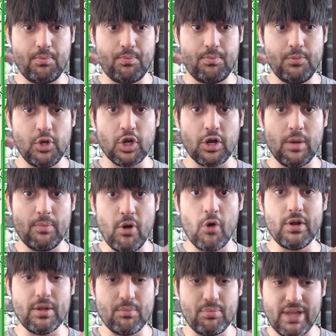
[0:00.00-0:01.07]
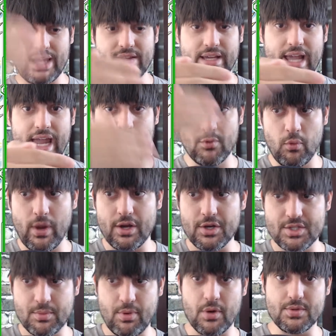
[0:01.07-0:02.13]
your opponent playing the game the way you're
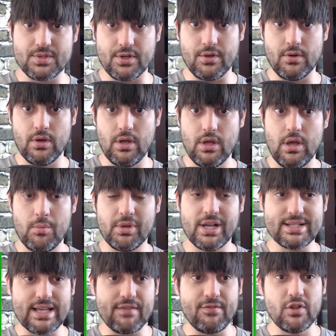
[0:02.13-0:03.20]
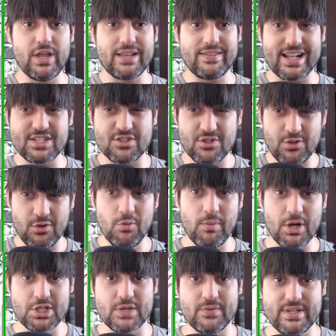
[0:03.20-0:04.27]
supposed to, because I feel like that's too
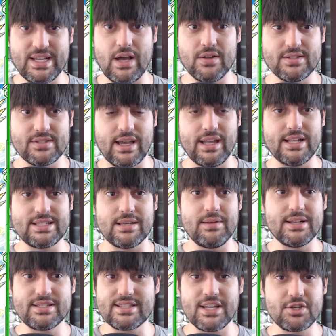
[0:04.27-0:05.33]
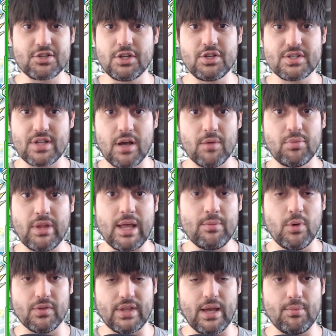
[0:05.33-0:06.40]
much of a downside. It's essentially just
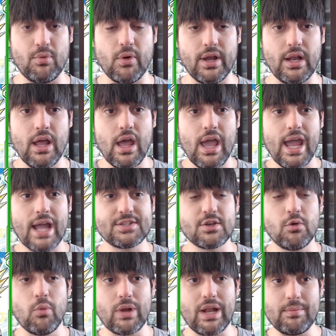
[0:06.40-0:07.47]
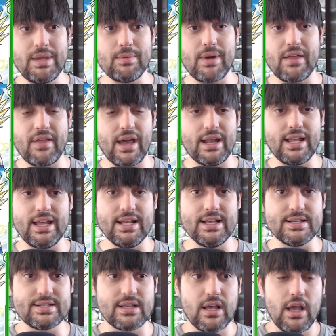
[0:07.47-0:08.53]
unplayable at that point. And so what I mean by that
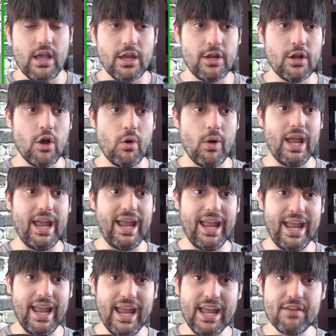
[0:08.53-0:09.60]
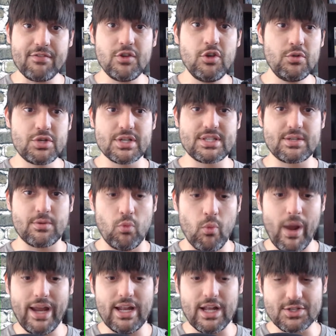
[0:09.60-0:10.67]
is, you know, if you just
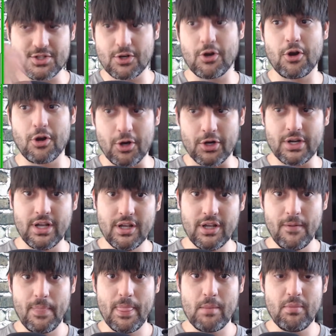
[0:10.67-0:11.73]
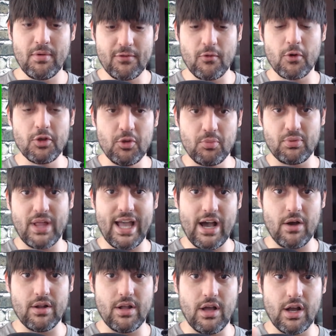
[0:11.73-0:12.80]
wait a turn before you play
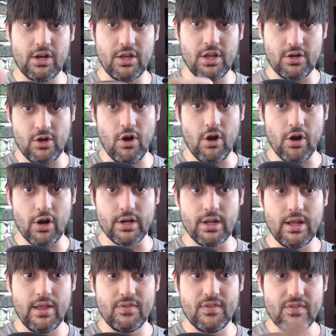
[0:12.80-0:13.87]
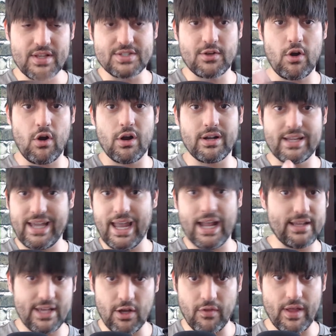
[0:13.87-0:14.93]
out a card, then this card
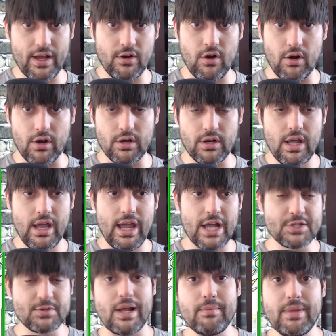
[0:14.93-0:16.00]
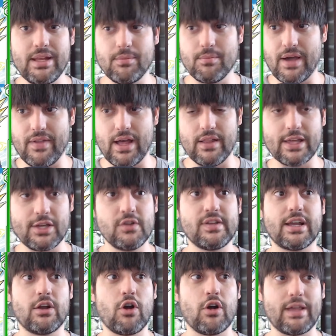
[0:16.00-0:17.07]
can't kill that card. And so I mean by that, like you
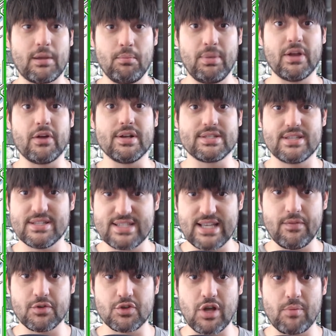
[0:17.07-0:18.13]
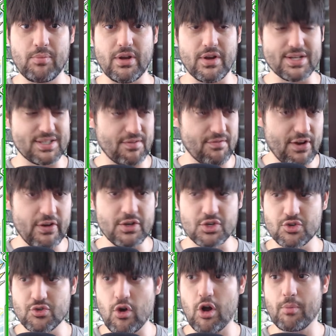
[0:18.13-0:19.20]
take a card like Beerus, the 7-drop Beerus, a very
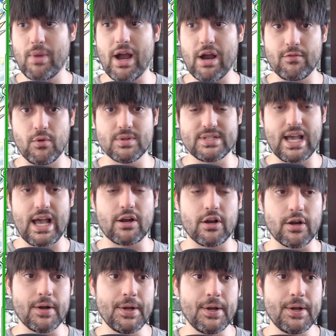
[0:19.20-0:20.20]
strong, powerful attacker.